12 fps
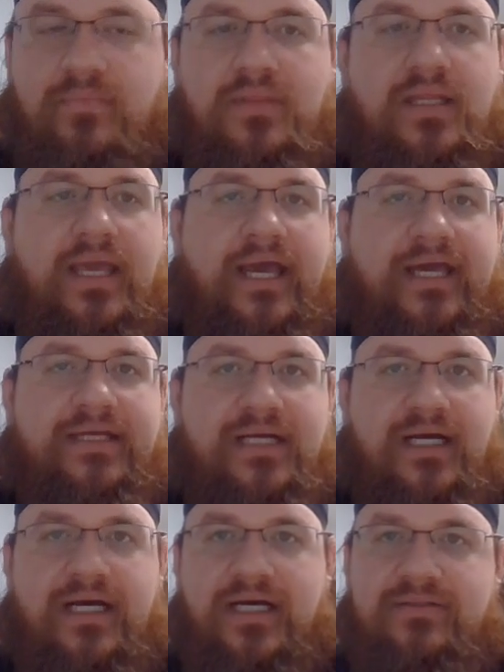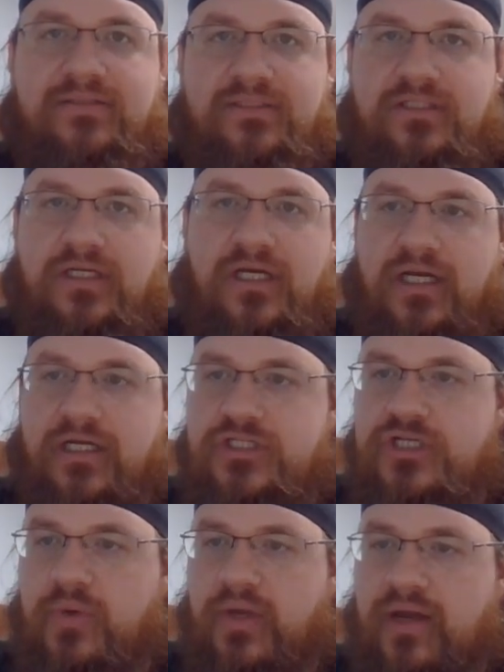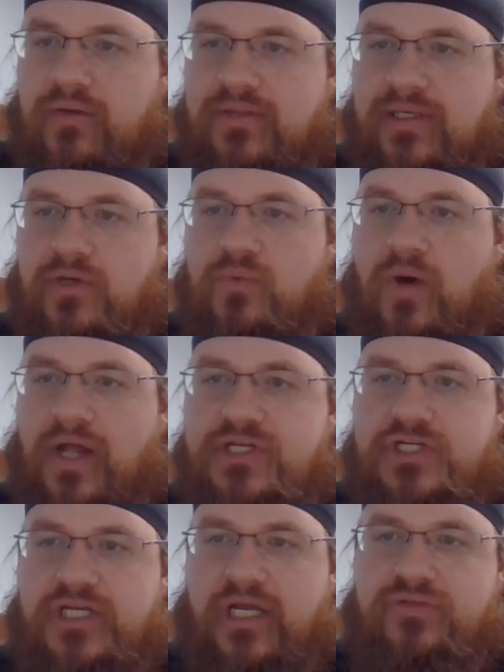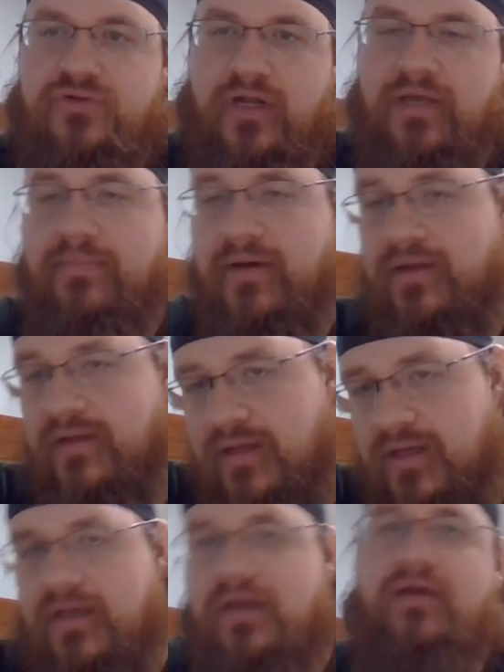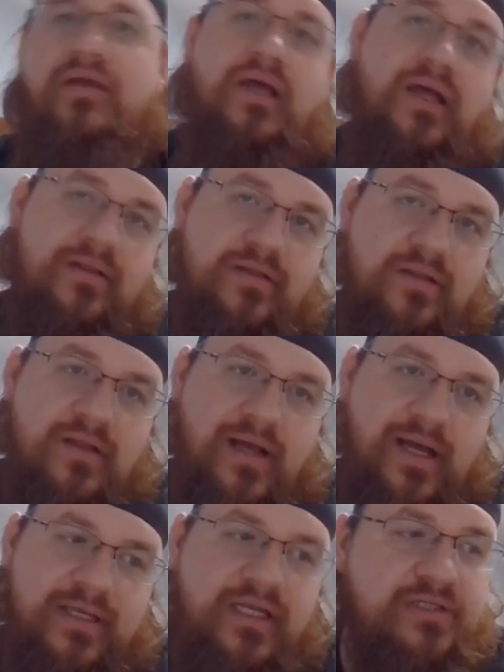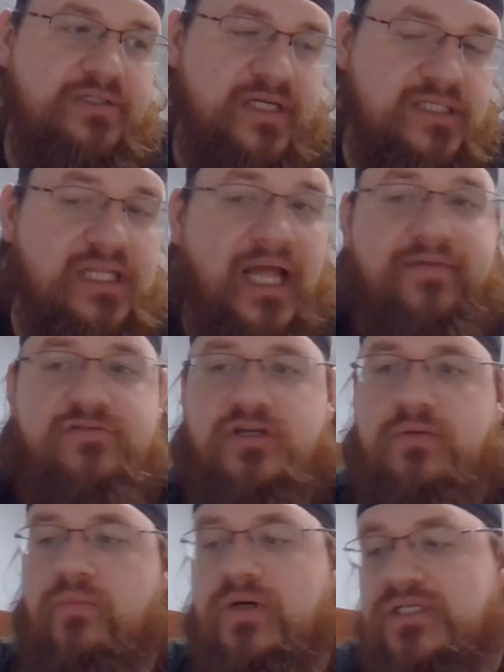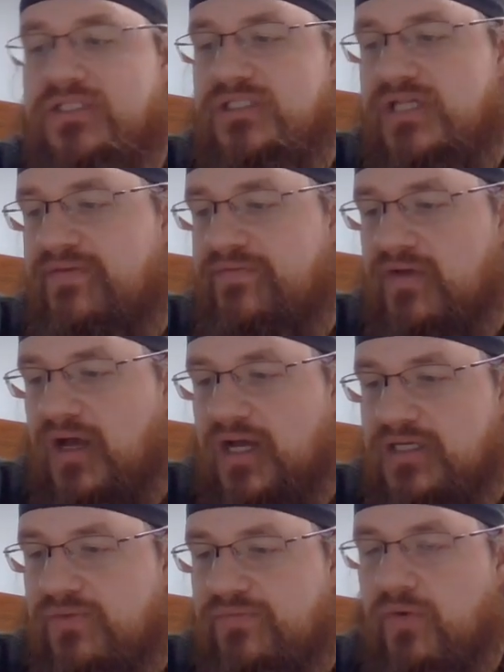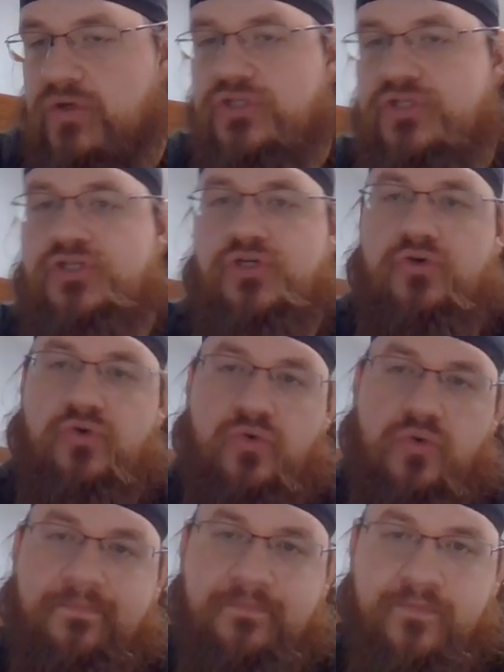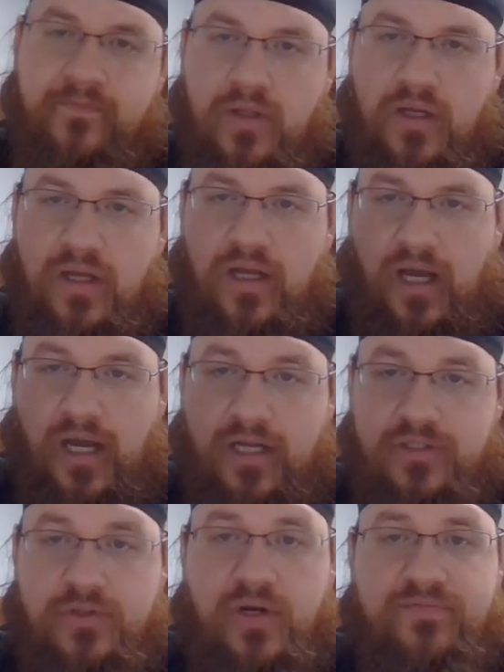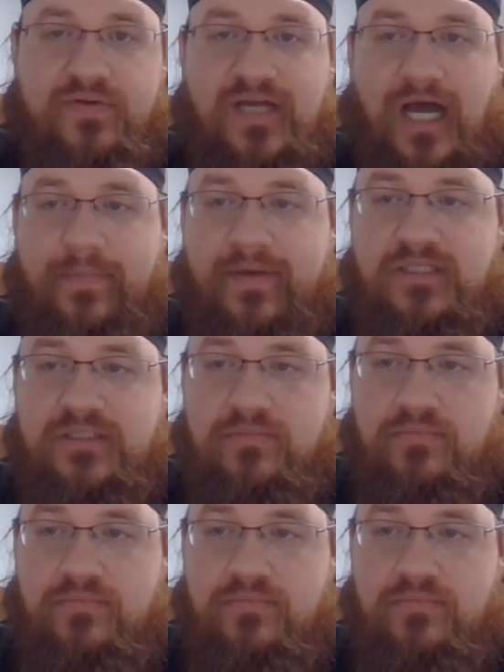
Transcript: Yeah. Uh, uh, Joey, I don't think you watched yesterday, but uh, yesterday's live stream was de- uh, devoted to uh, two different topics,